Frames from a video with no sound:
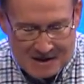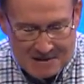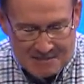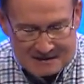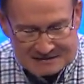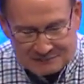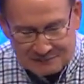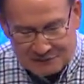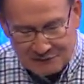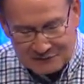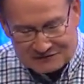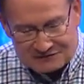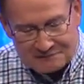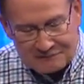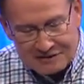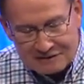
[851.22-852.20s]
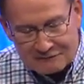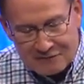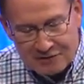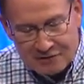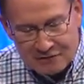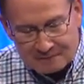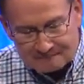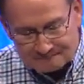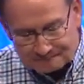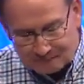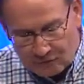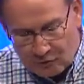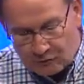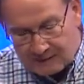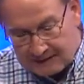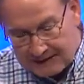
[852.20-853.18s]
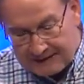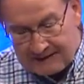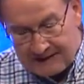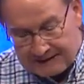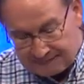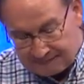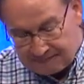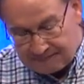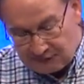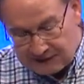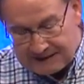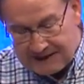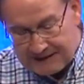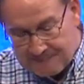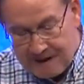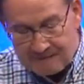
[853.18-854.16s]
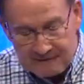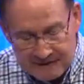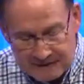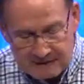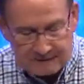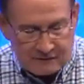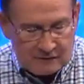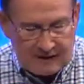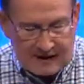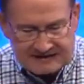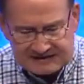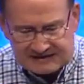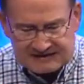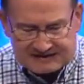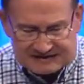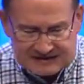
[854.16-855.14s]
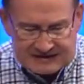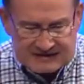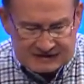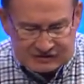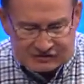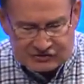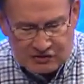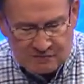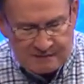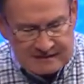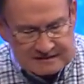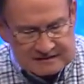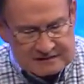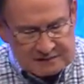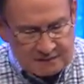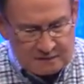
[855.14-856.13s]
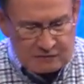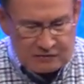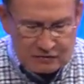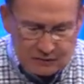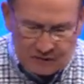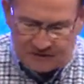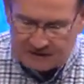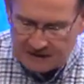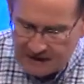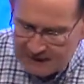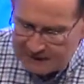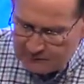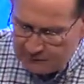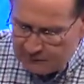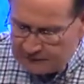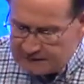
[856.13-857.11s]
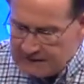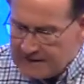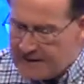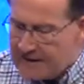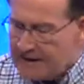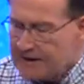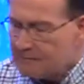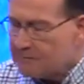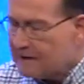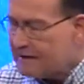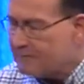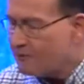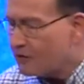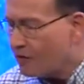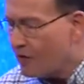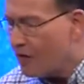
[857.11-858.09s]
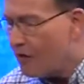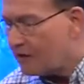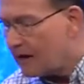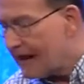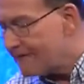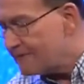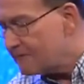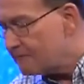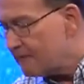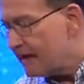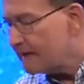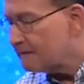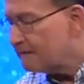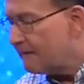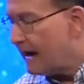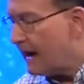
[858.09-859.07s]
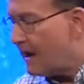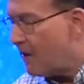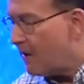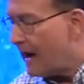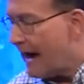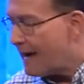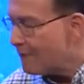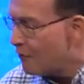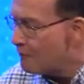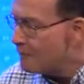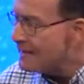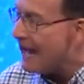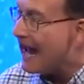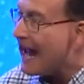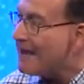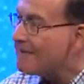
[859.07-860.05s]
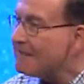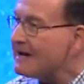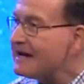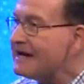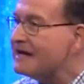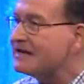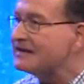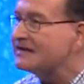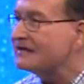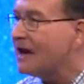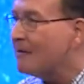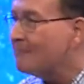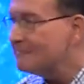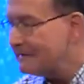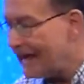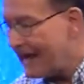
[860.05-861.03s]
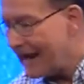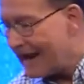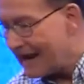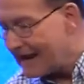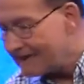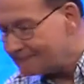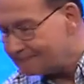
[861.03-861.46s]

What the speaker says: This is what Orson Bean wrote. It really came out of an interview. As he succeeded in show business from New York to Hollywood, Bean recalled having made a vow, I will be happy someday.